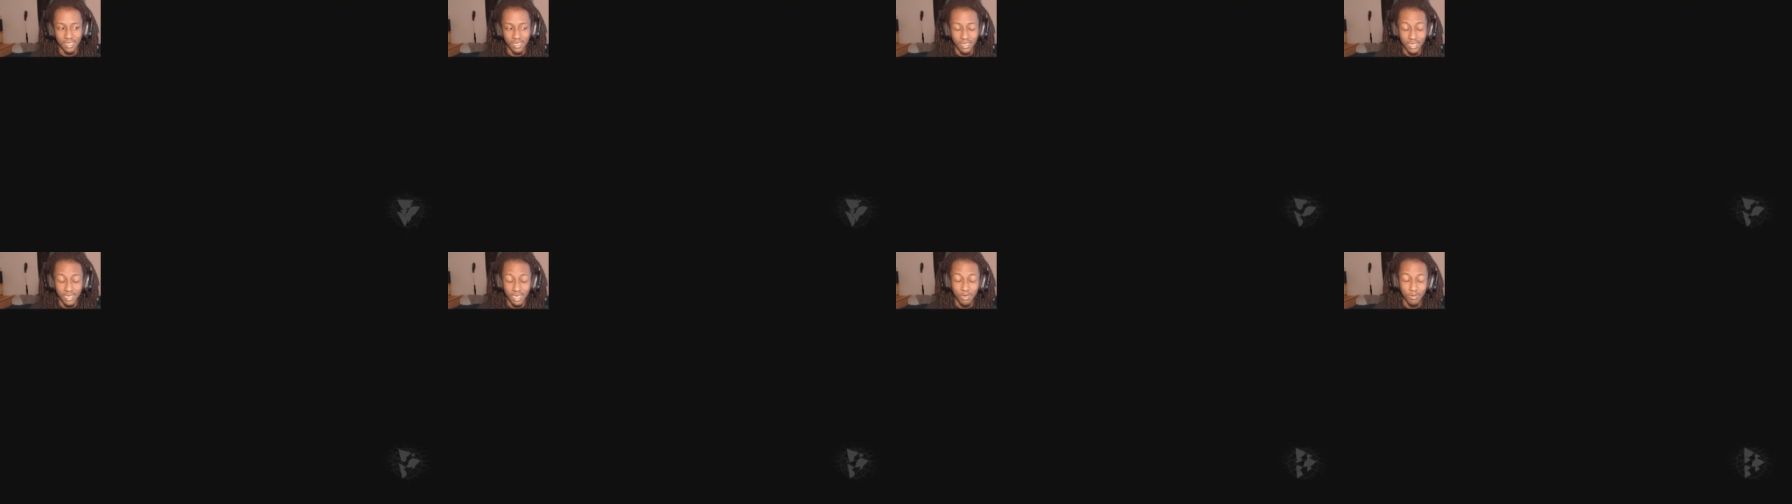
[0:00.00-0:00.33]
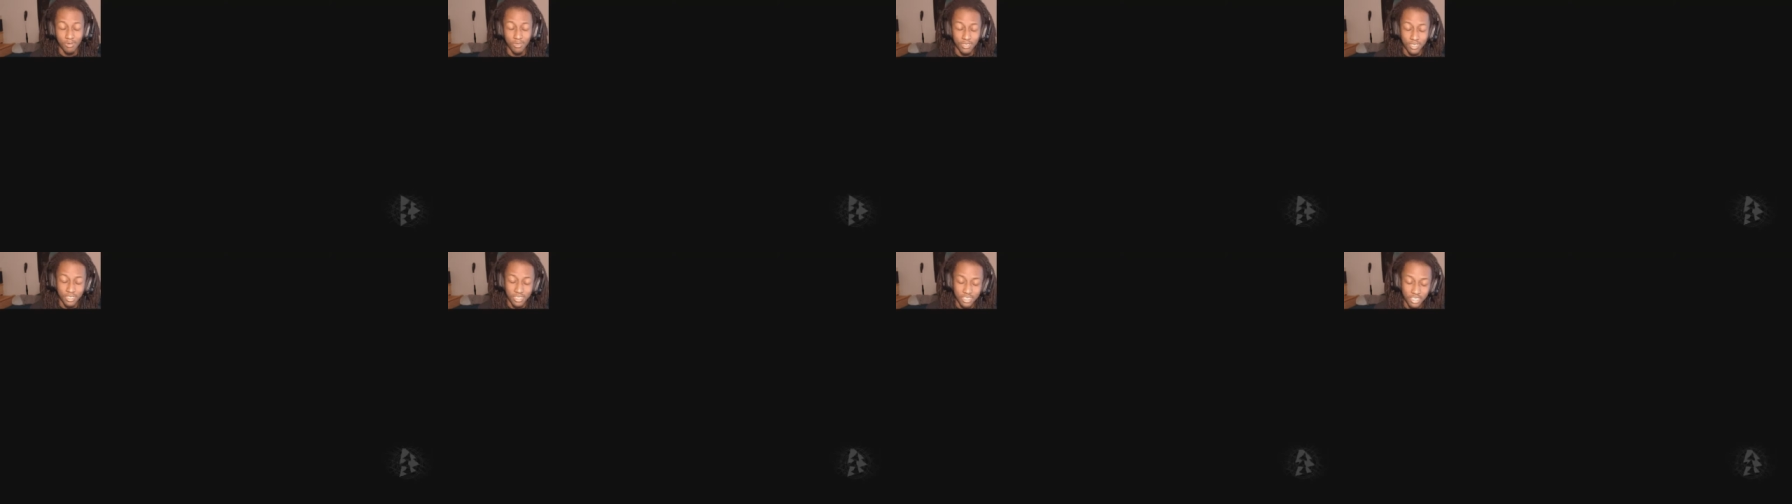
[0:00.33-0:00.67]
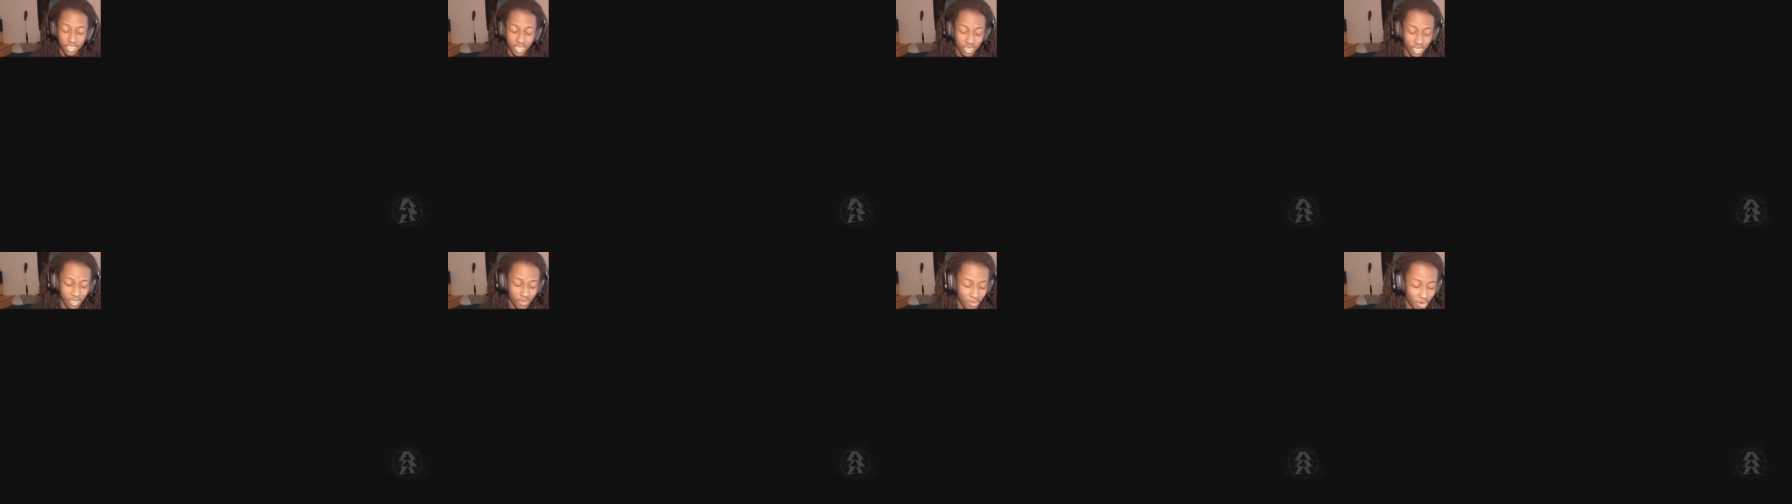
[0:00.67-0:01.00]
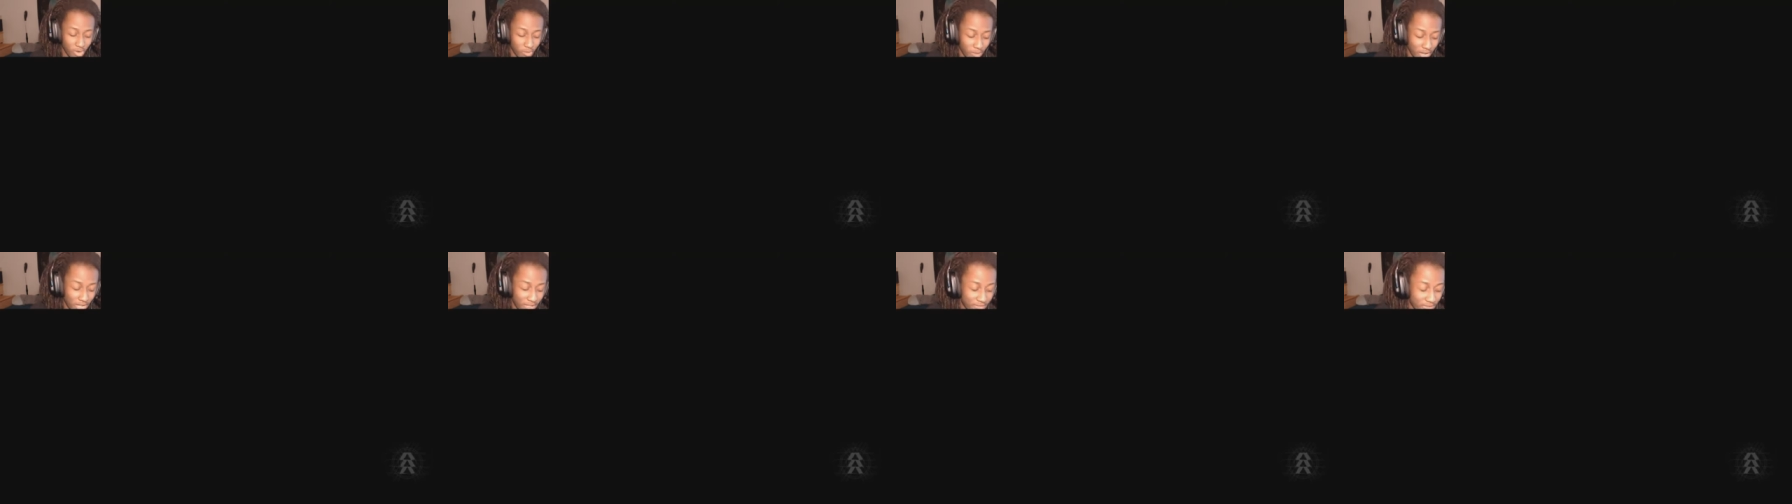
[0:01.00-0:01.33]
now we're going to talk
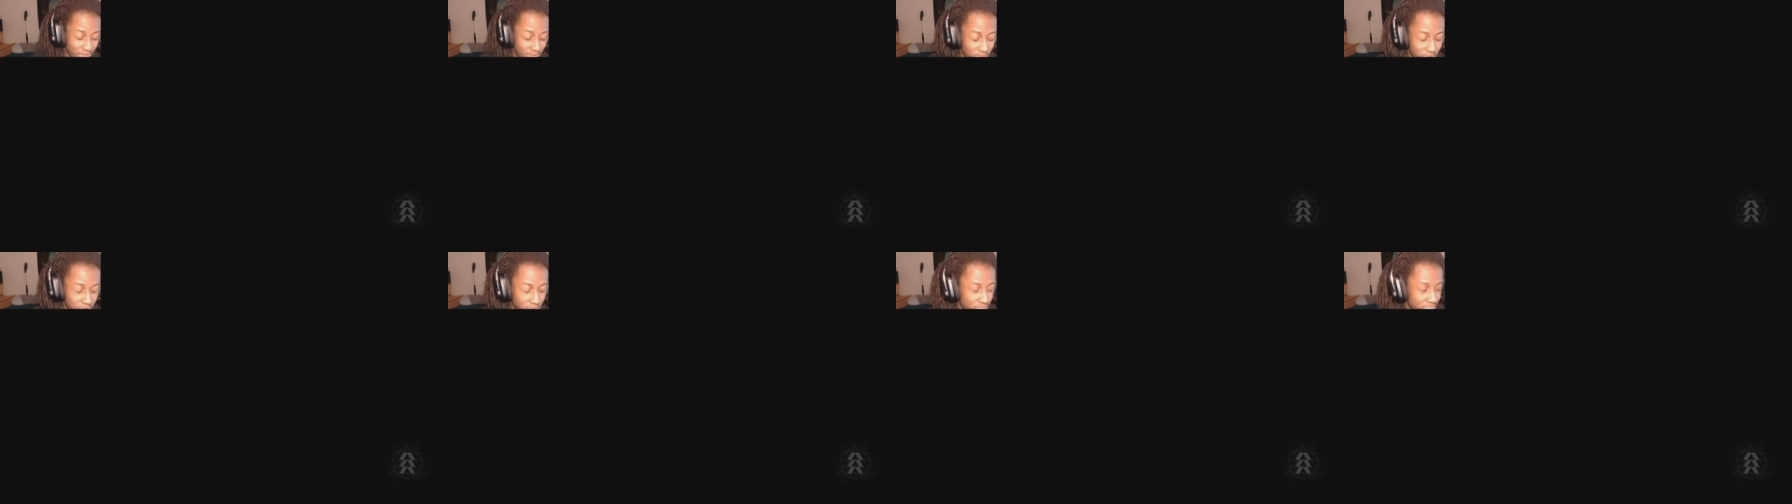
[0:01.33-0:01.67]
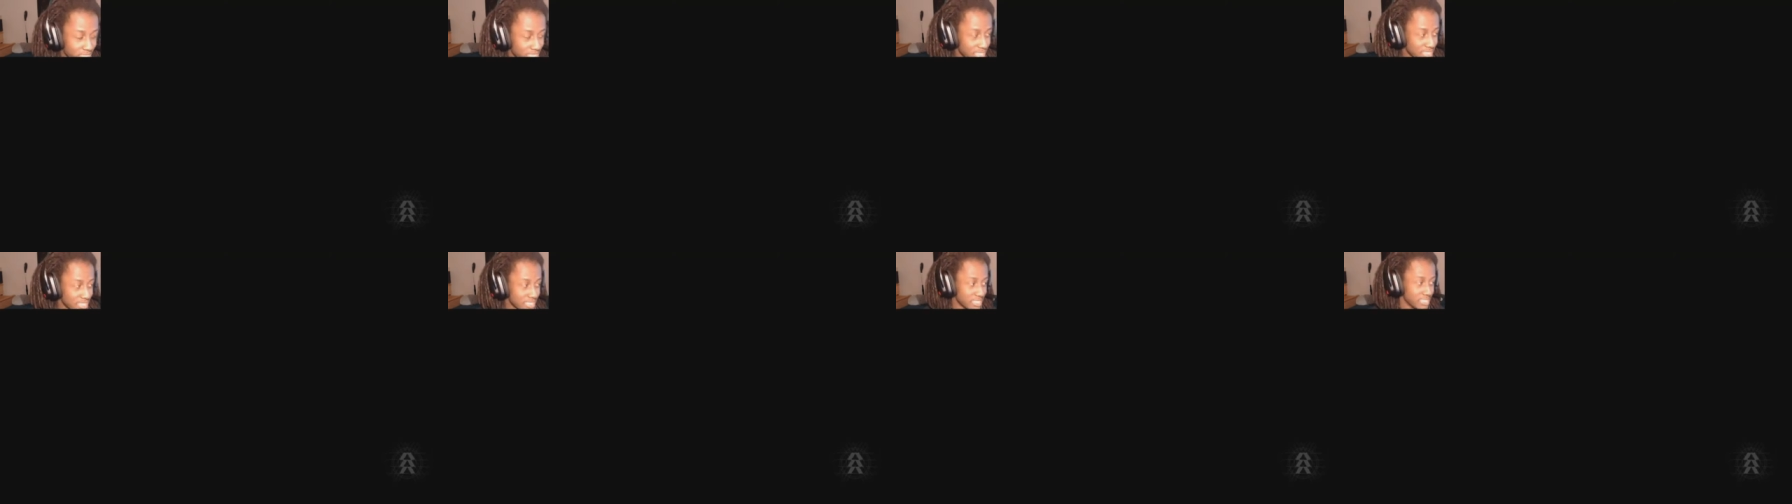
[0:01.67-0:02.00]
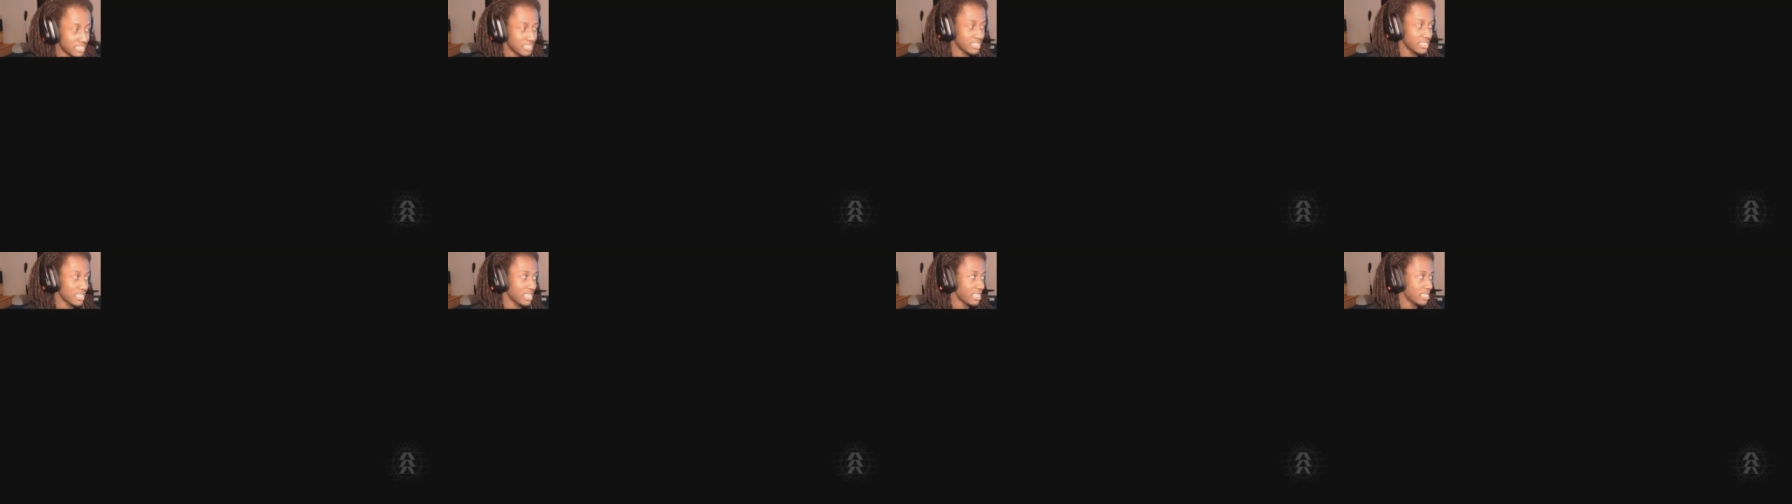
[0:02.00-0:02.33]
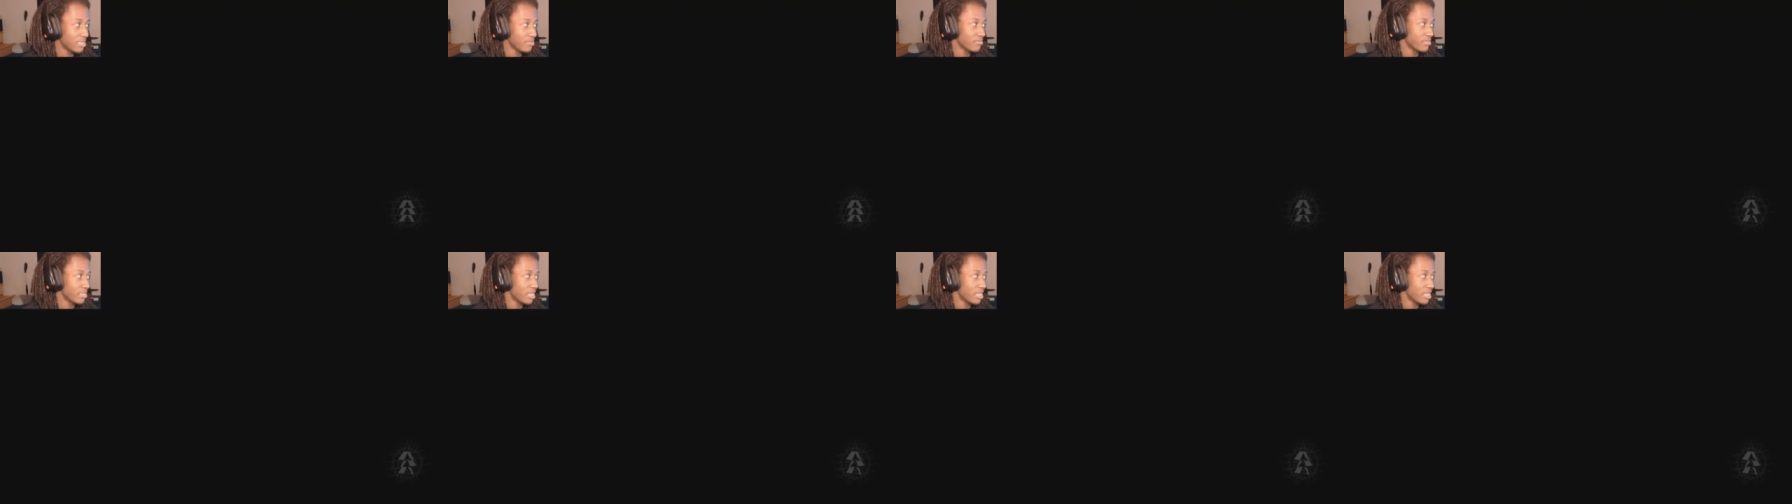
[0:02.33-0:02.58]
about my favorite class in the game.